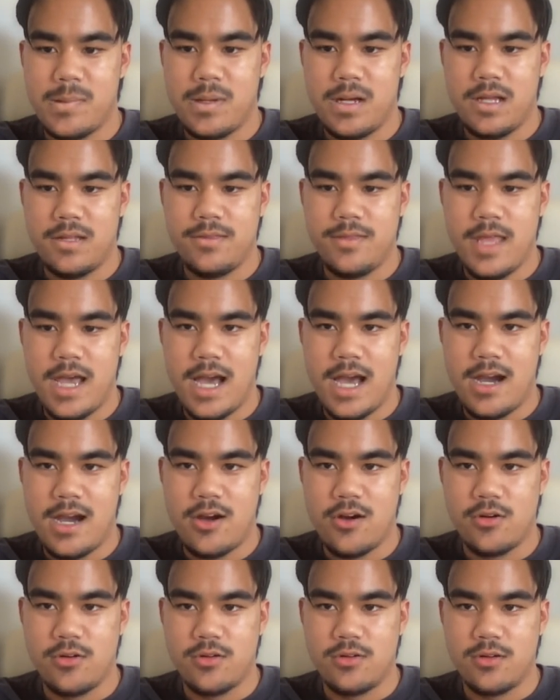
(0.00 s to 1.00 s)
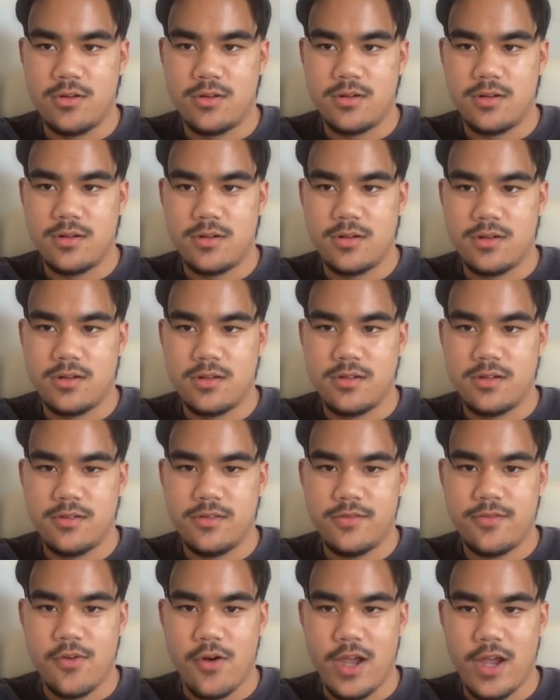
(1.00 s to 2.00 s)
Now,
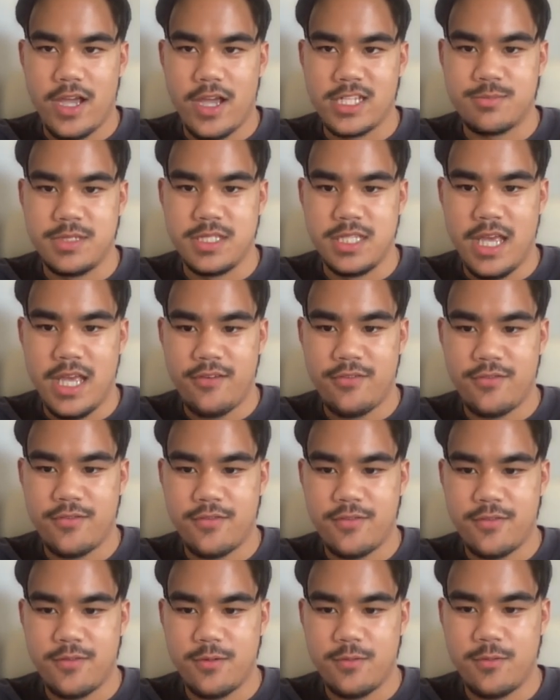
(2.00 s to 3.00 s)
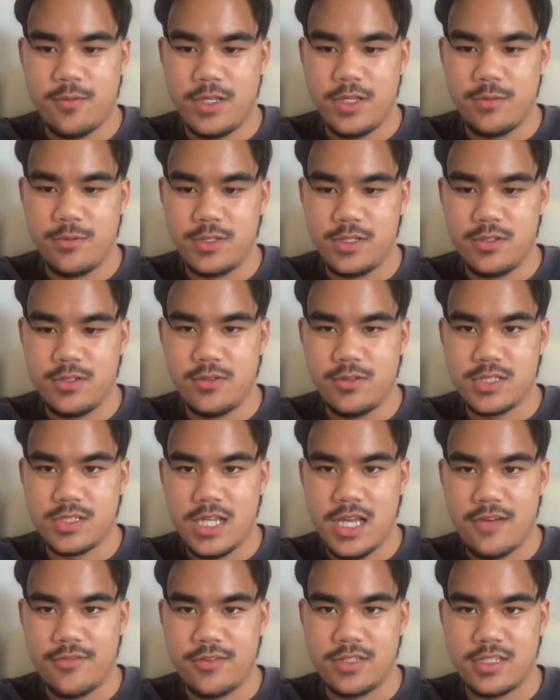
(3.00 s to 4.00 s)
for SPF, what you want to do is
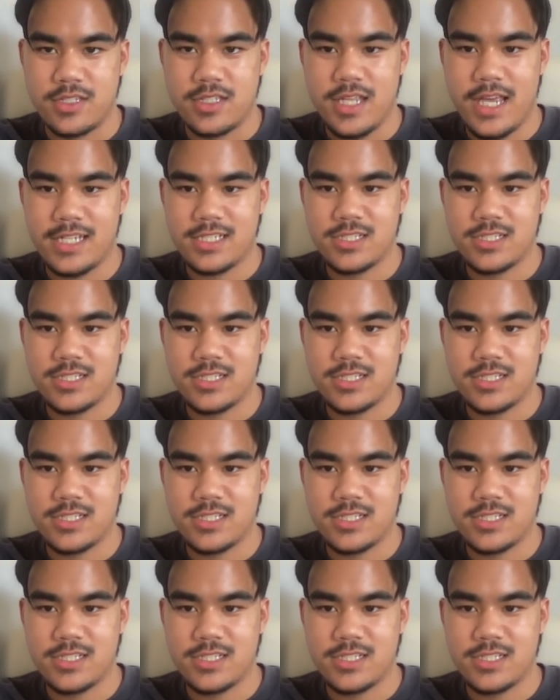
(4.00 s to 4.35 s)
have a text